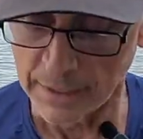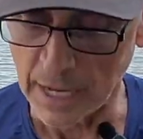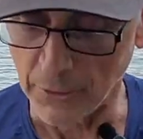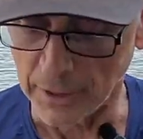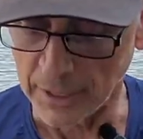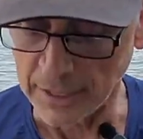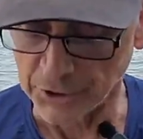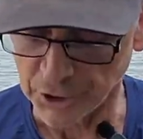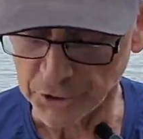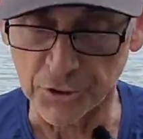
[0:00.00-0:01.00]
Now, in
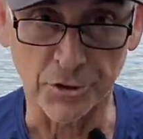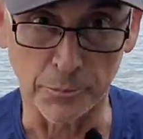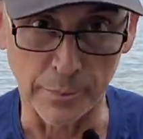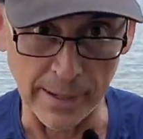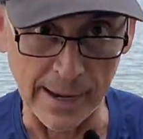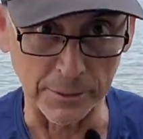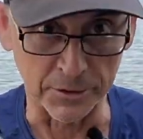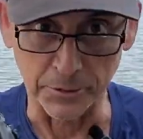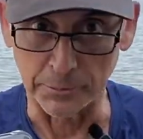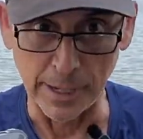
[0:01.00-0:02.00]
addition to be
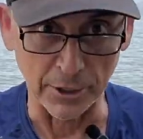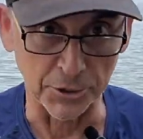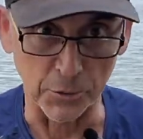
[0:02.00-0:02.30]
able to bail